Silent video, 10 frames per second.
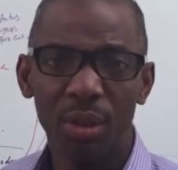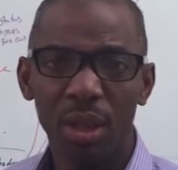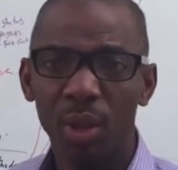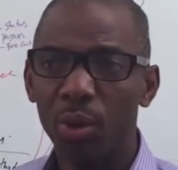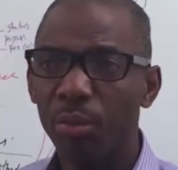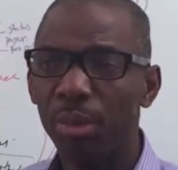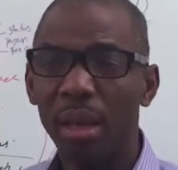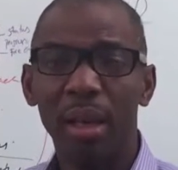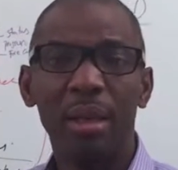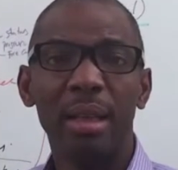it could
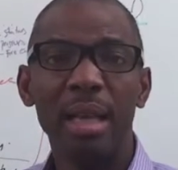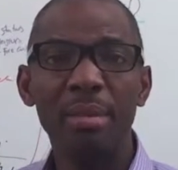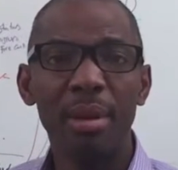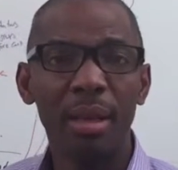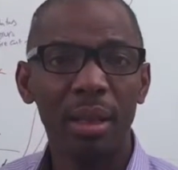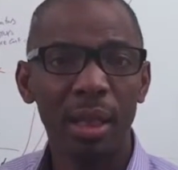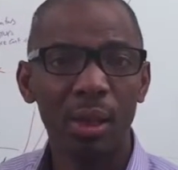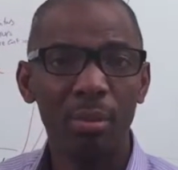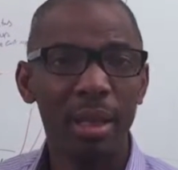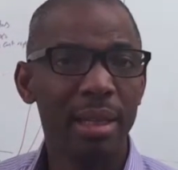be an email, it
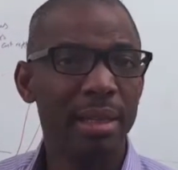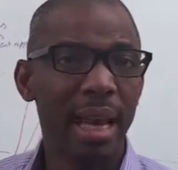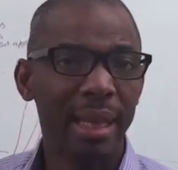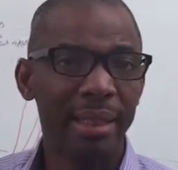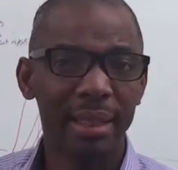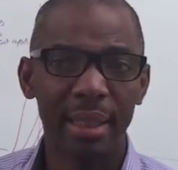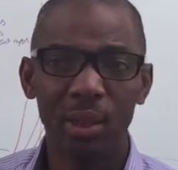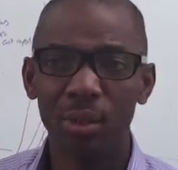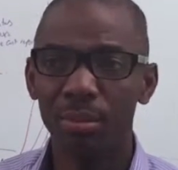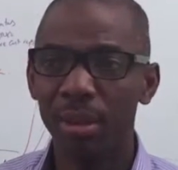could be a text, it
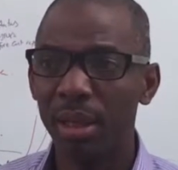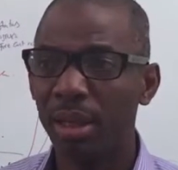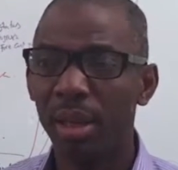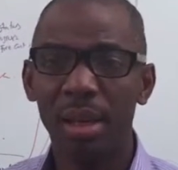could be